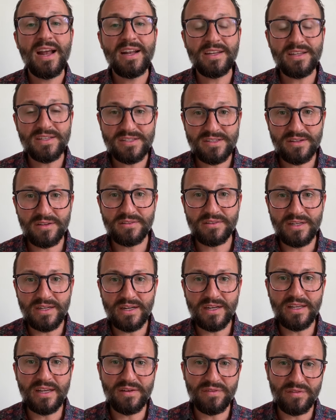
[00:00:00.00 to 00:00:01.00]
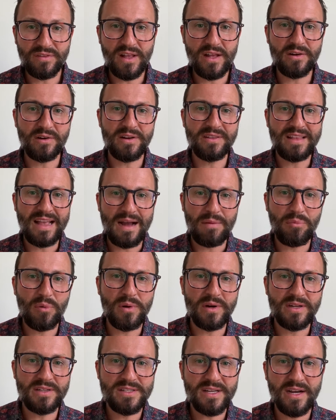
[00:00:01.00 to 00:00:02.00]
and you still need a gift letter at that
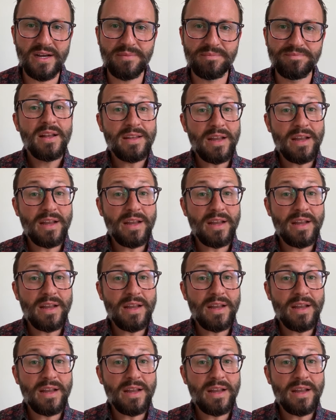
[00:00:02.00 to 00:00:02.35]
point in time.